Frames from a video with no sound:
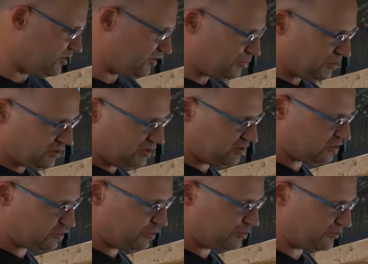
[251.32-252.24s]
we just put in a
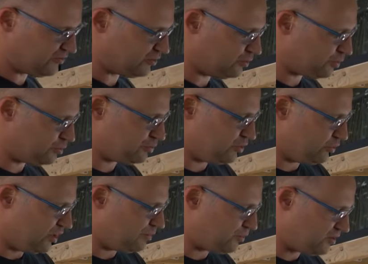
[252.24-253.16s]
group of super
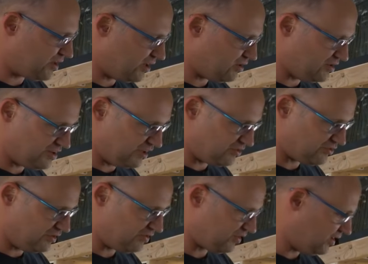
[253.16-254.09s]
blue emperor Kerri
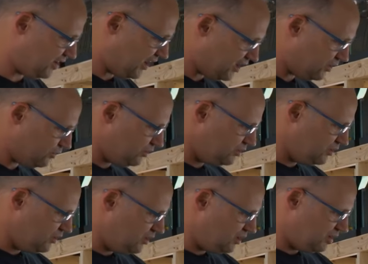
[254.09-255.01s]
tetras, and now
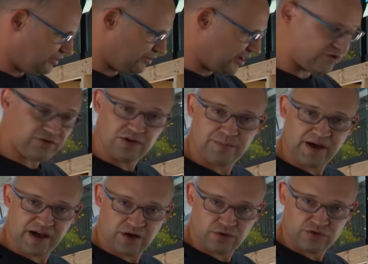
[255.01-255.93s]
they're out and
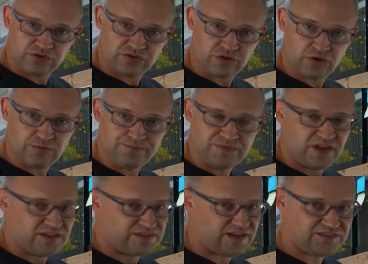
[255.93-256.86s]
about. So
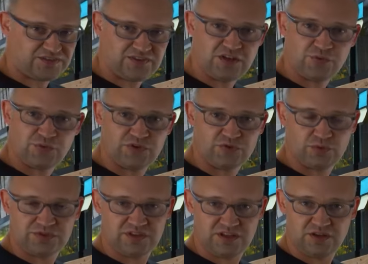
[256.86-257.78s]
that's the difference
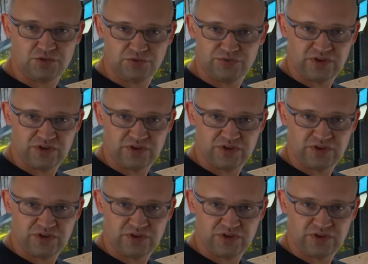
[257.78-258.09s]
with the dither